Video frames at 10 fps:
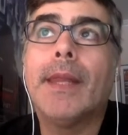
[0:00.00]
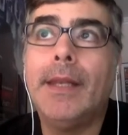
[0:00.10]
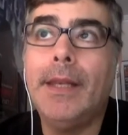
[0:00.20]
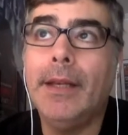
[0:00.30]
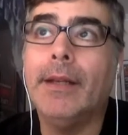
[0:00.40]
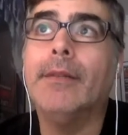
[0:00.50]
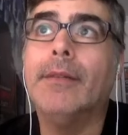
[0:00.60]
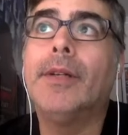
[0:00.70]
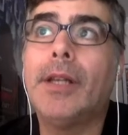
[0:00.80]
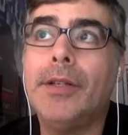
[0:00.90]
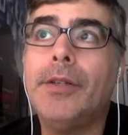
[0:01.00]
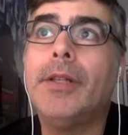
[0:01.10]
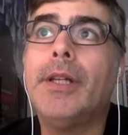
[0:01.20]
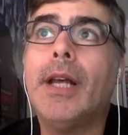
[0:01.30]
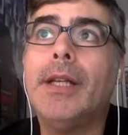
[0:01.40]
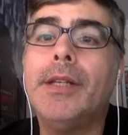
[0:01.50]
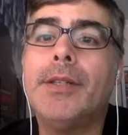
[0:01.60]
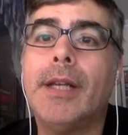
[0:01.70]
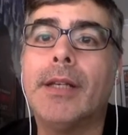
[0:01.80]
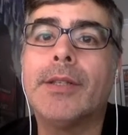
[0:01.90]
yeah, we're going to do the
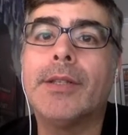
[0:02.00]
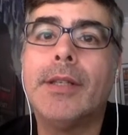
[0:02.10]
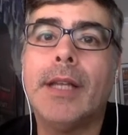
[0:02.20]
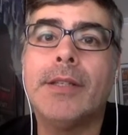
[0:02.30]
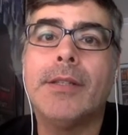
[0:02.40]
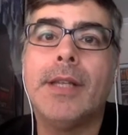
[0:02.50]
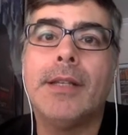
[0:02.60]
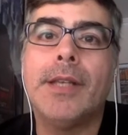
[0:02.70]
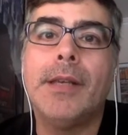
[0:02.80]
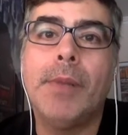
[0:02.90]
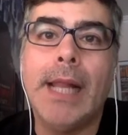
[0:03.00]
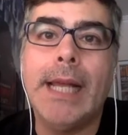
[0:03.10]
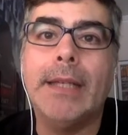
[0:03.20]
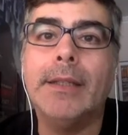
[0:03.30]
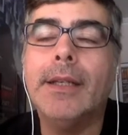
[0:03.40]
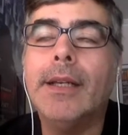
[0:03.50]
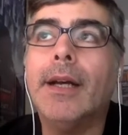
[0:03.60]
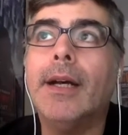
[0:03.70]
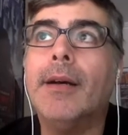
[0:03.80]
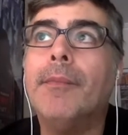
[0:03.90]
90s next. That's a plan.
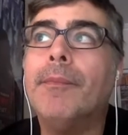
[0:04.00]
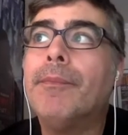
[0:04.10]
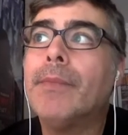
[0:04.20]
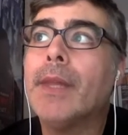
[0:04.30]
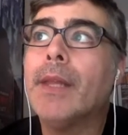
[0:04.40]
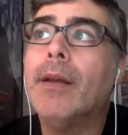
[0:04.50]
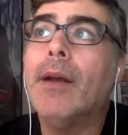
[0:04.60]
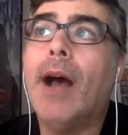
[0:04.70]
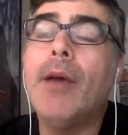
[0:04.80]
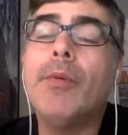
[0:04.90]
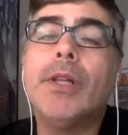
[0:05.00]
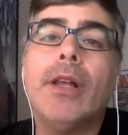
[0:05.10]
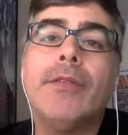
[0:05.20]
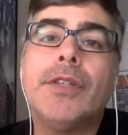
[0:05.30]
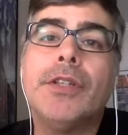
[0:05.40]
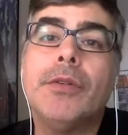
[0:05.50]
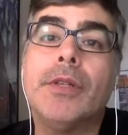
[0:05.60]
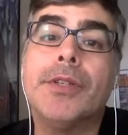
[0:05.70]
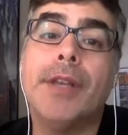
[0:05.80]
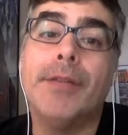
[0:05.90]
I would love to do
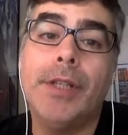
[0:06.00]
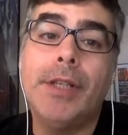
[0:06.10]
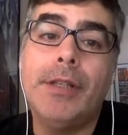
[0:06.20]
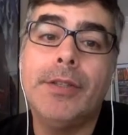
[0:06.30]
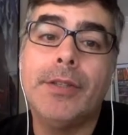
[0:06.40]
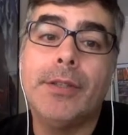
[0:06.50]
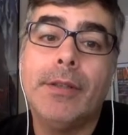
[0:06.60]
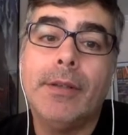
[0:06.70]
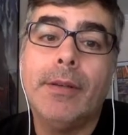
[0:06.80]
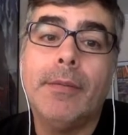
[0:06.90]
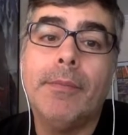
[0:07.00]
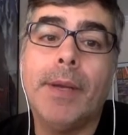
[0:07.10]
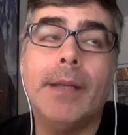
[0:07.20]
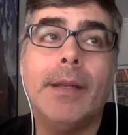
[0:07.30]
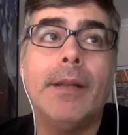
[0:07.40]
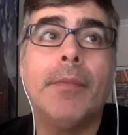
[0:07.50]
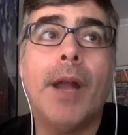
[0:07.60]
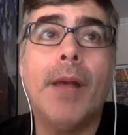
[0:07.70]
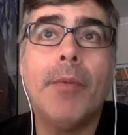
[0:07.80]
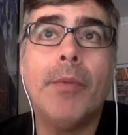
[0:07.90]
the 70s, but the
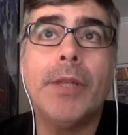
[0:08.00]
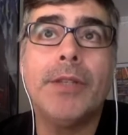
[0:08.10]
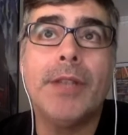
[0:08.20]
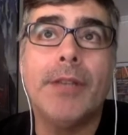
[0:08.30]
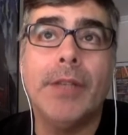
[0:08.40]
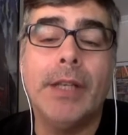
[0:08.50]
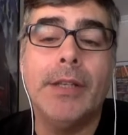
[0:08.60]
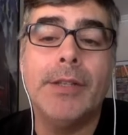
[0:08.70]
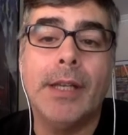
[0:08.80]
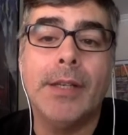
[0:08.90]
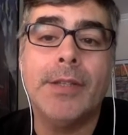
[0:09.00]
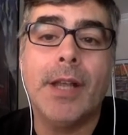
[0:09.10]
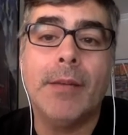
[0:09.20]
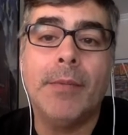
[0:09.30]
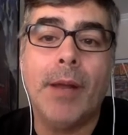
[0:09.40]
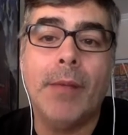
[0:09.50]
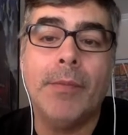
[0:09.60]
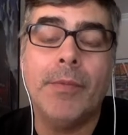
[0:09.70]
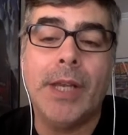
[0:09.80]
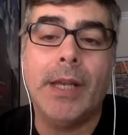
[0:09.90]
problem with the 70s, and it's not a
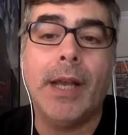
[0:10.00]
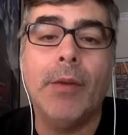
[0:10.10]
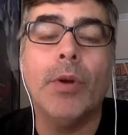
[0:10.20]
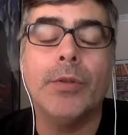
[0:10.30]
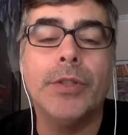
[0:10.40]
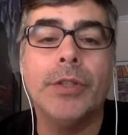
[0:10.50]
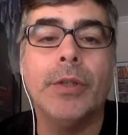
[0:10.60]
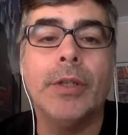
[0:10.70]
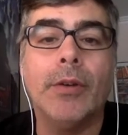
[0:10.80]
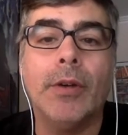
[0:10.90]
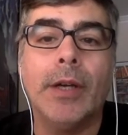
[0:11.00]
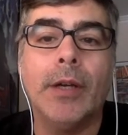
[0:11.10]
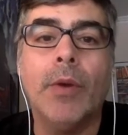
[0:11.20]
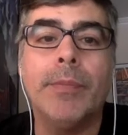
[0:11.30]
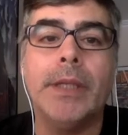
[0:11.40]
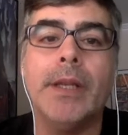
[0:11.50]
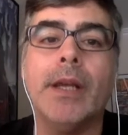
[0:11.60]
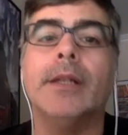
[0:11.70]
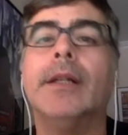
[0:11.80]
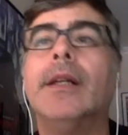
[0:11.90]
problem saying I won't do it or it won't be
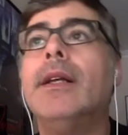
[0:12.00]
done.